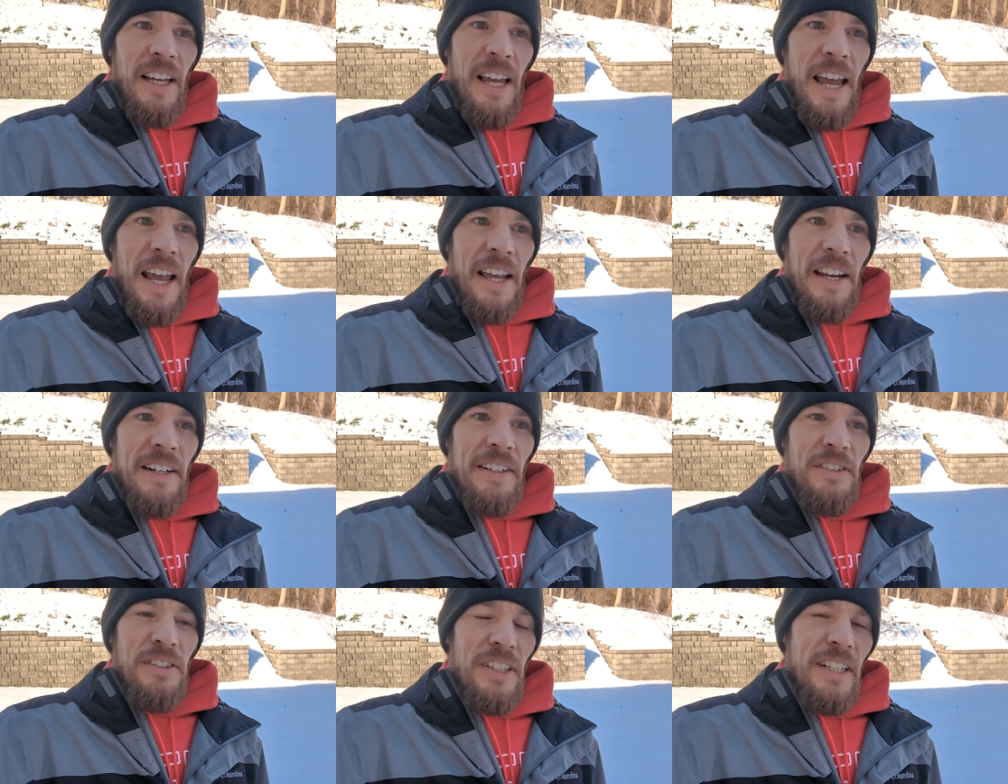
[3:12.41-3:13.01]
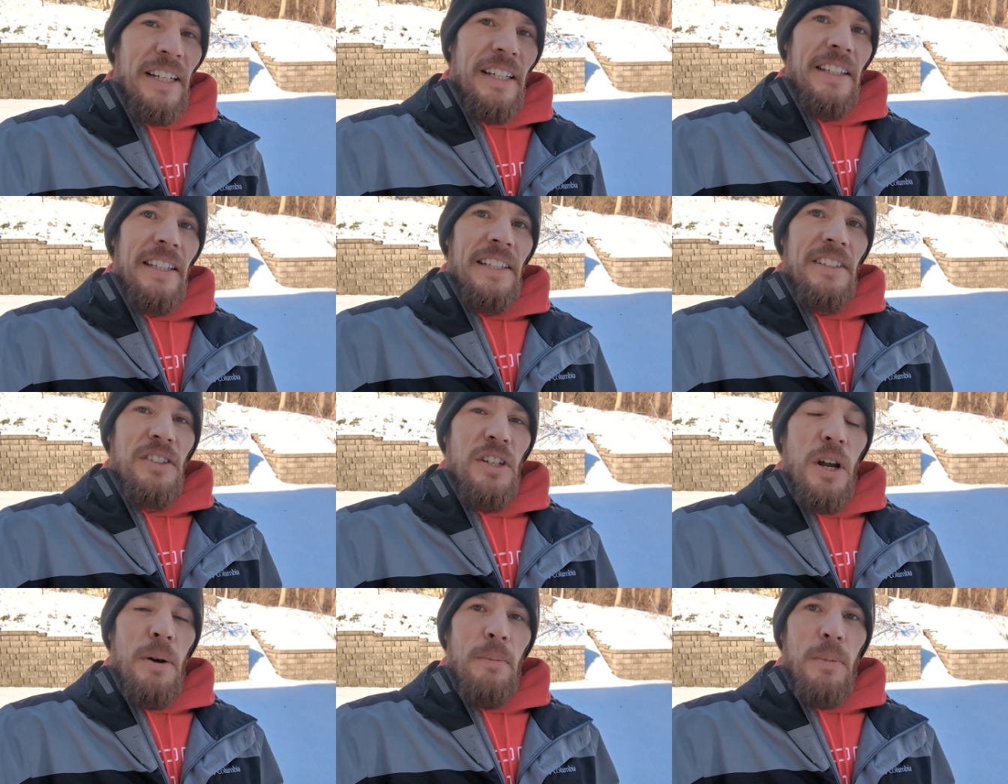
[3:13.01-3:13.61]
and seeing
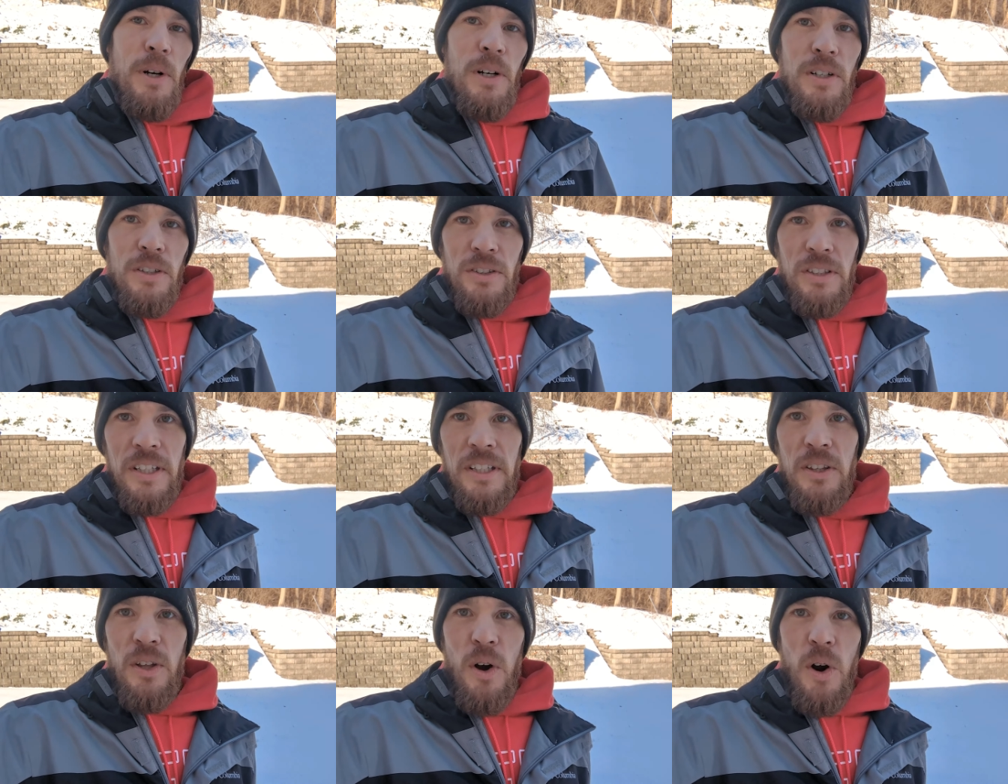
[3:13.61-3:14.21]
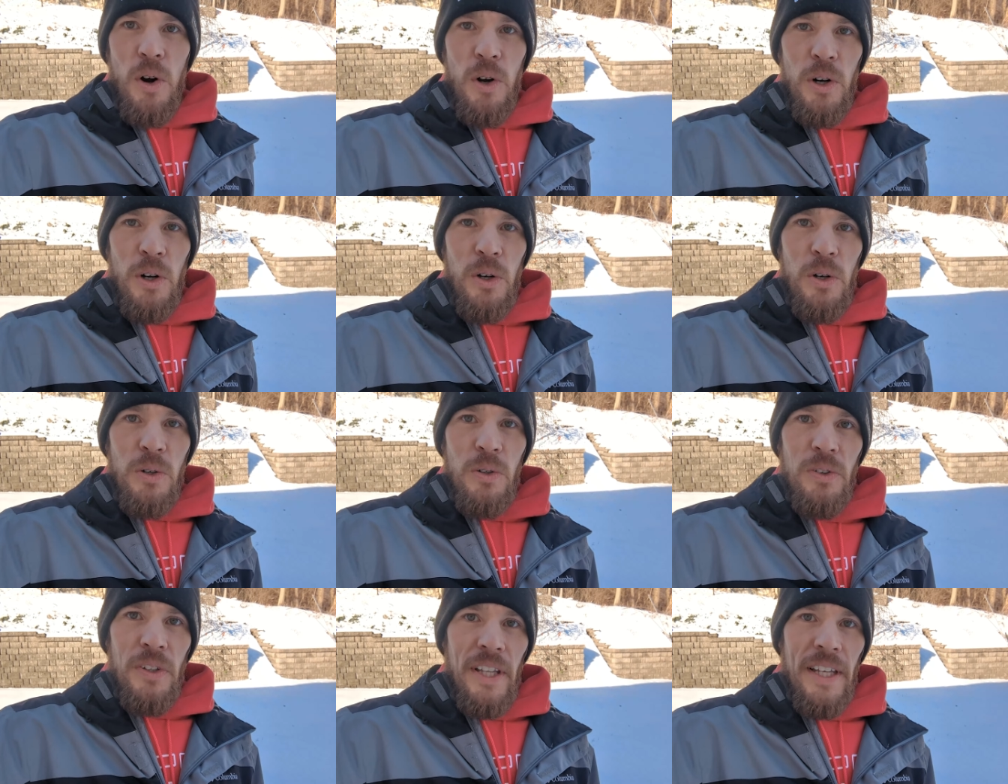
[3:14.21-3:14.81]
these numbers in the
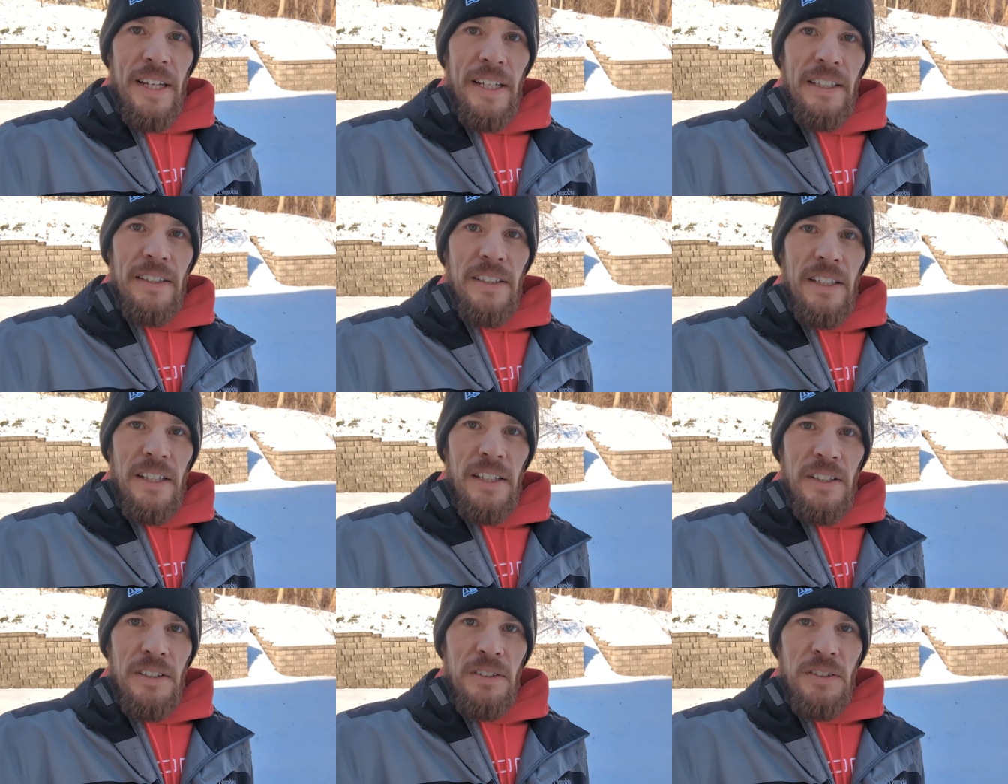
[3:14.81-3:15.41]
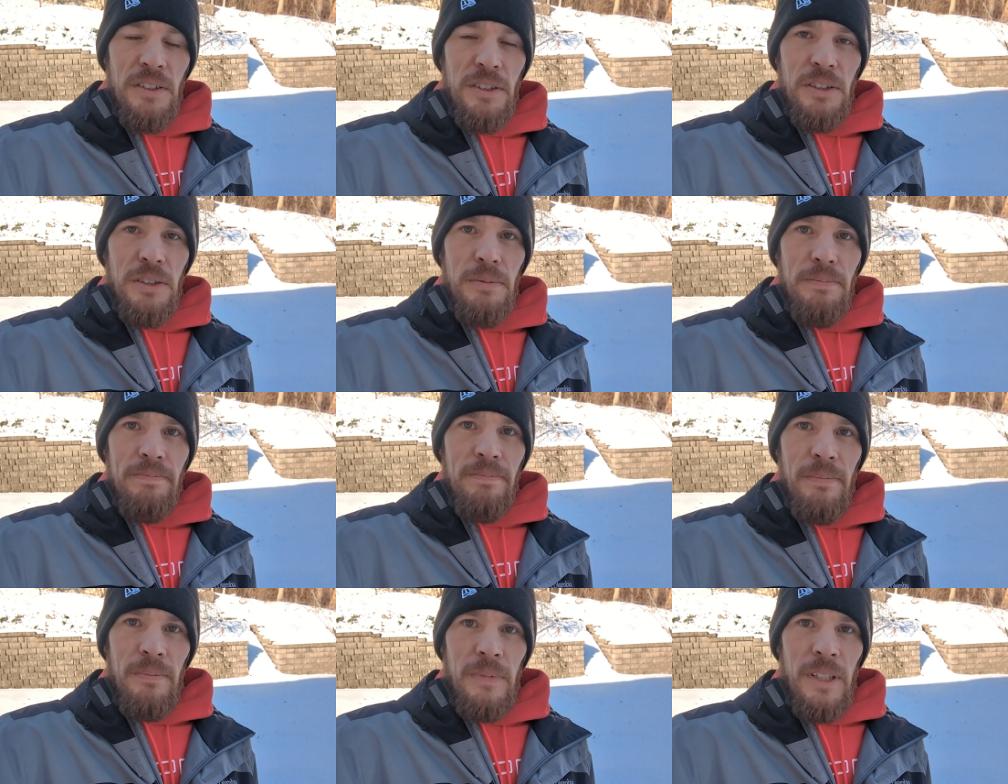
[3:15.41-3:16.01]
article linked is
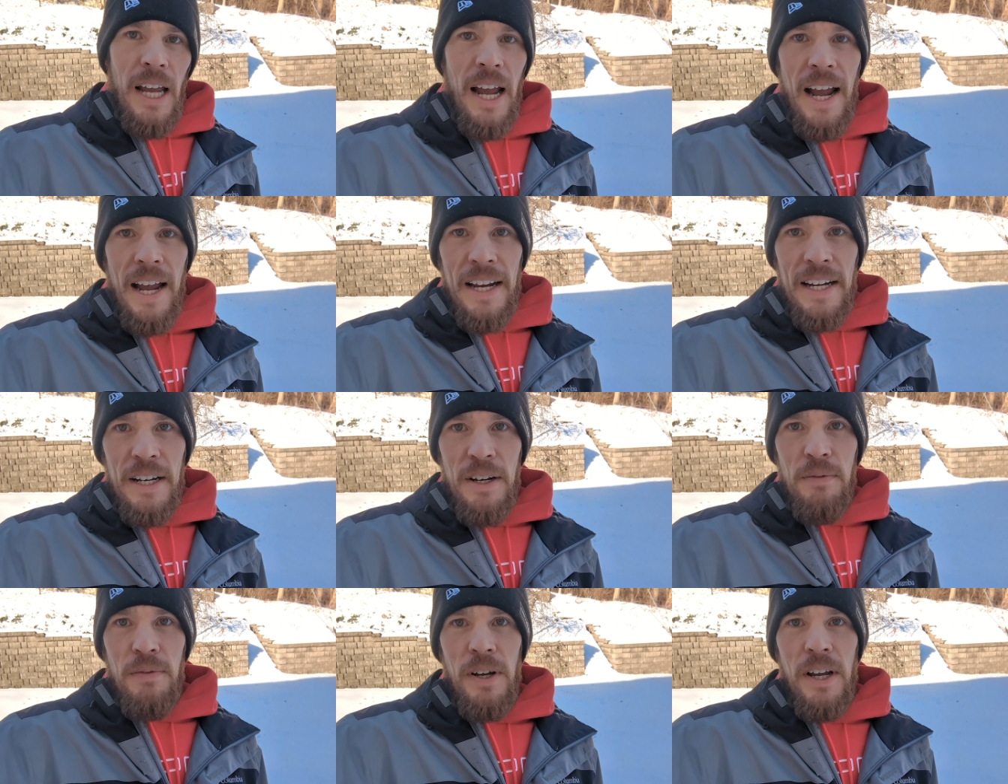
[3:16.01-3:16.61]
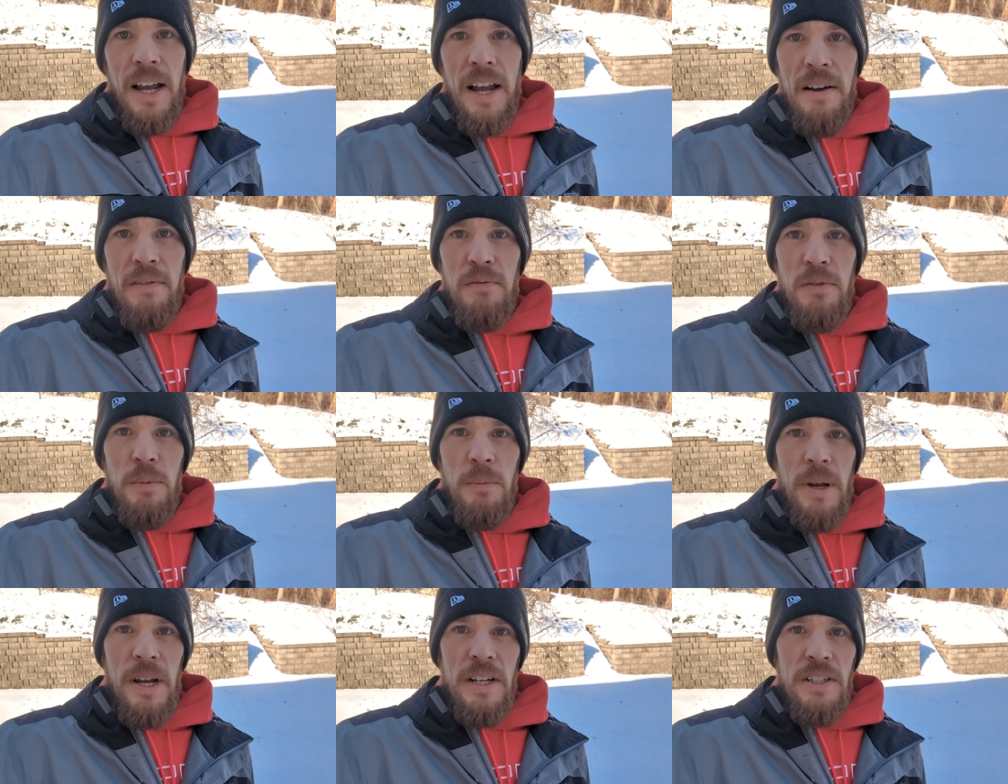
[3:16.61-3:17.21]
kind of a
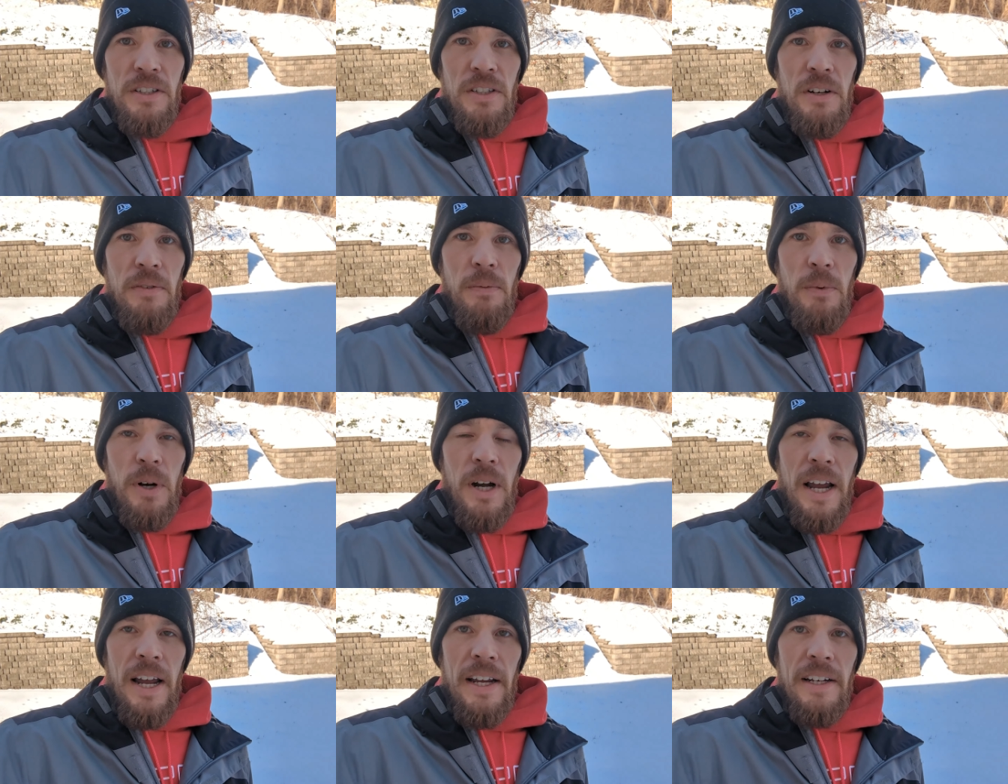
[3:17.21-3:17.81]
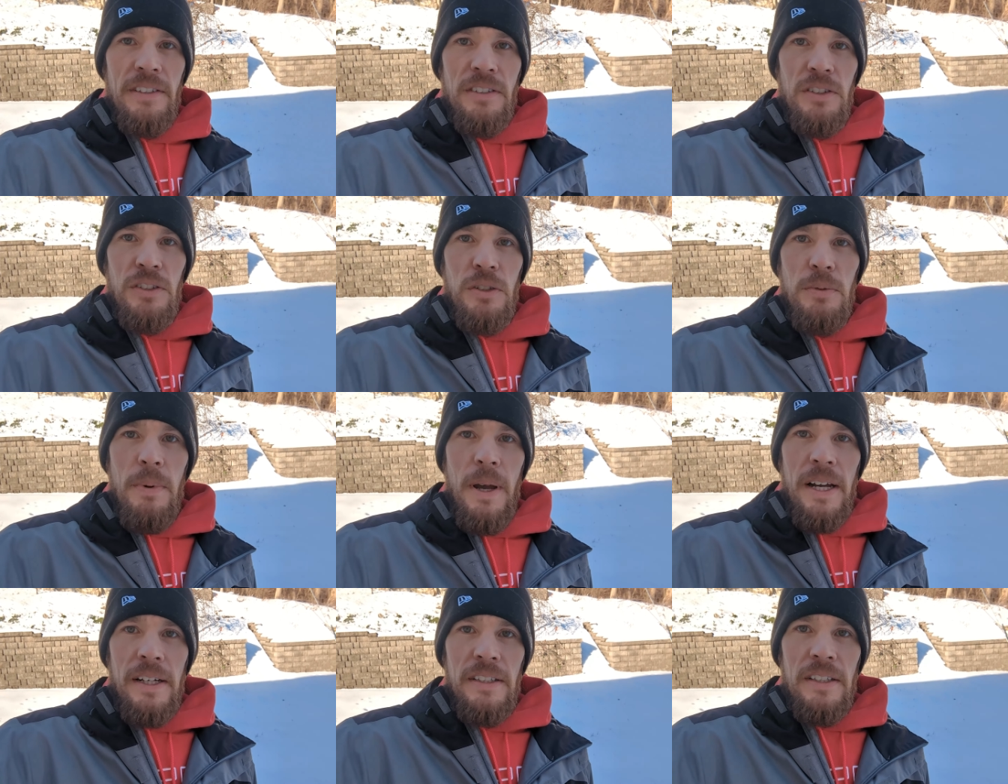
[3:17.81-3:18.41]
confirmation of what I had
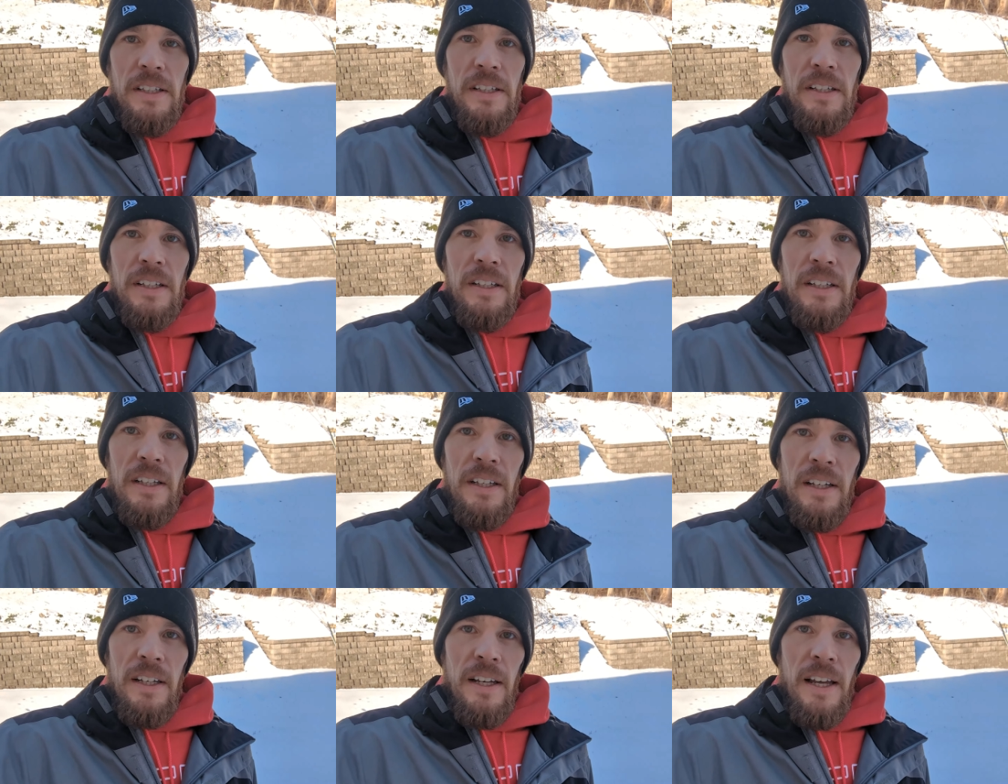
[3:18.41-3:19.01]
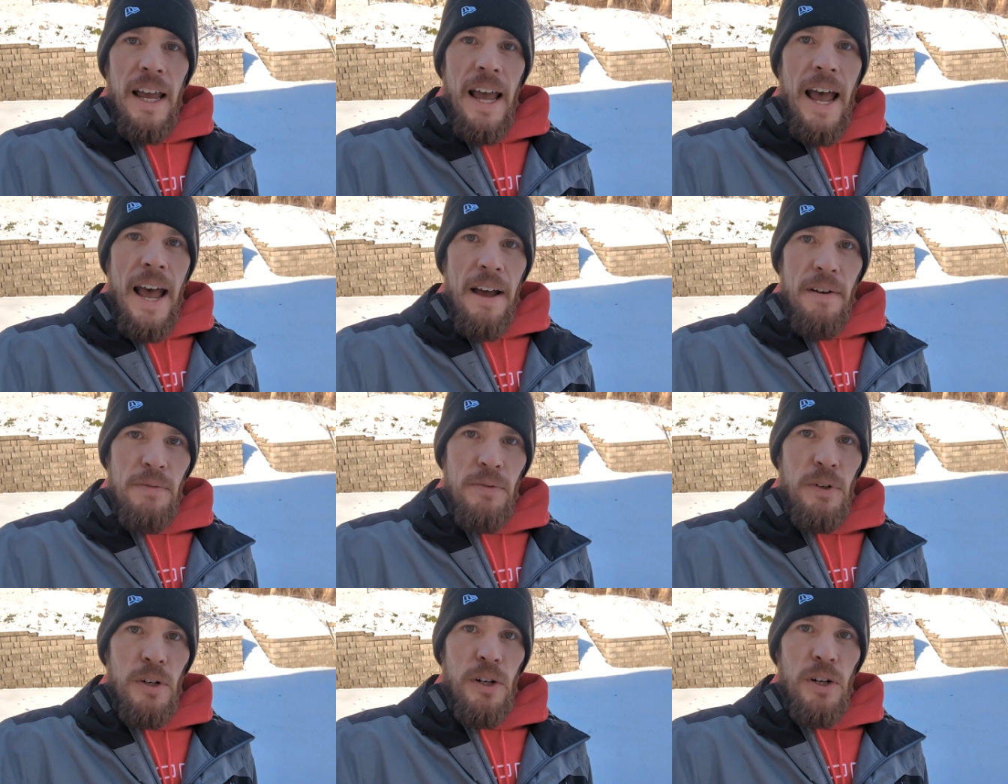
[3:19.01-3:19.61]
suspected
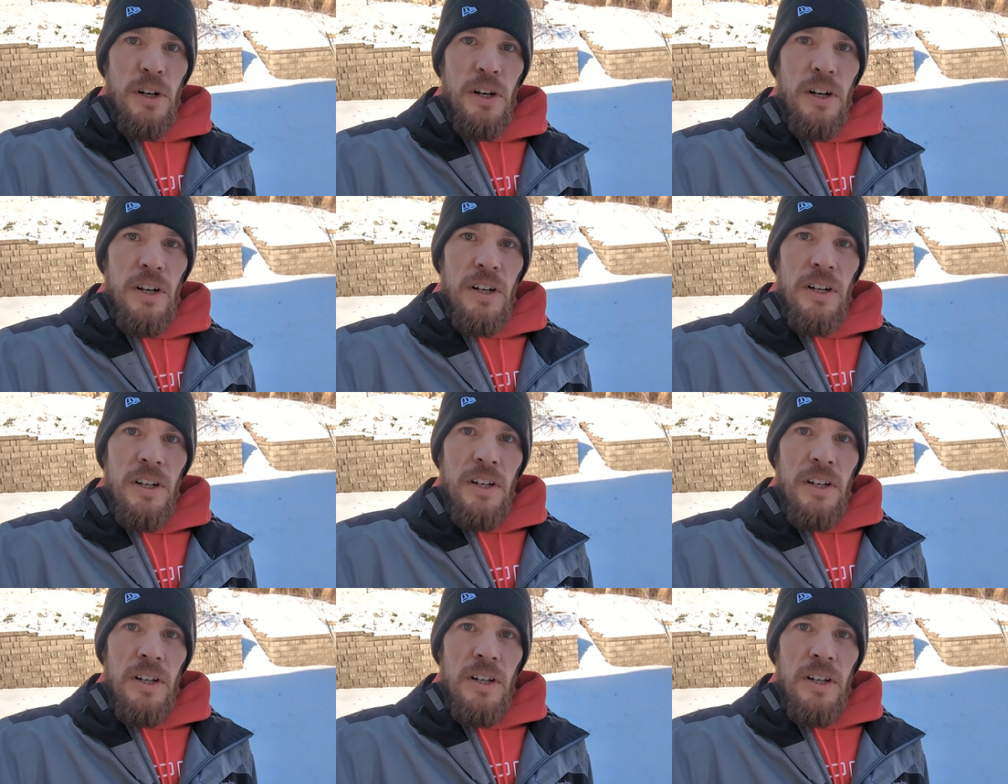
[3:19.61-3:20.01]
after